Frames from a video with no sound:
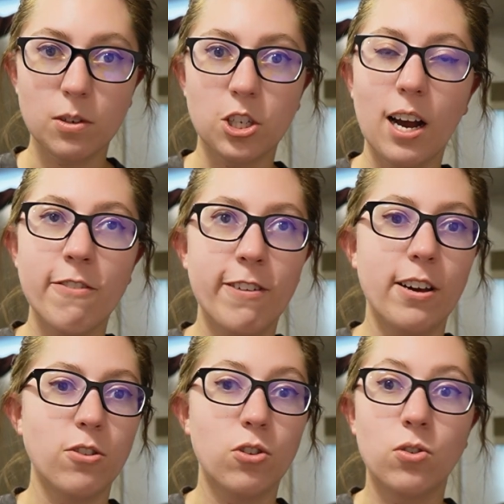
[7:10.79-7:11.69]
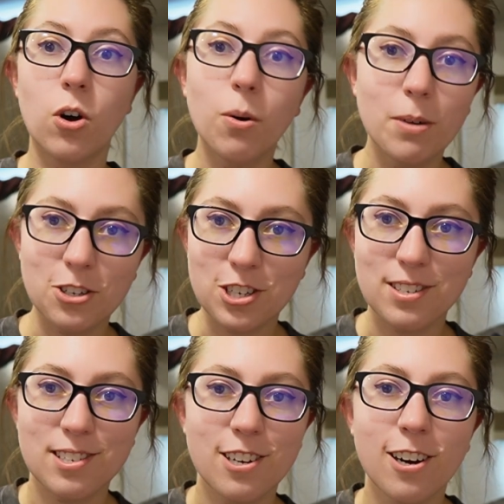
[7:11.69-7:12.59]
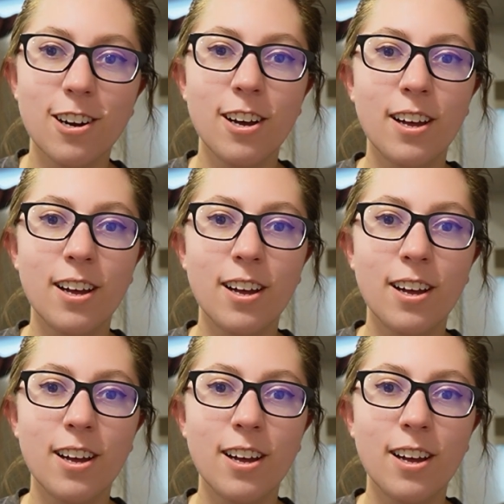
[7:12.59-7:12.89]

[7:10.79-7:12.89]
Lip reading: which I found so much easier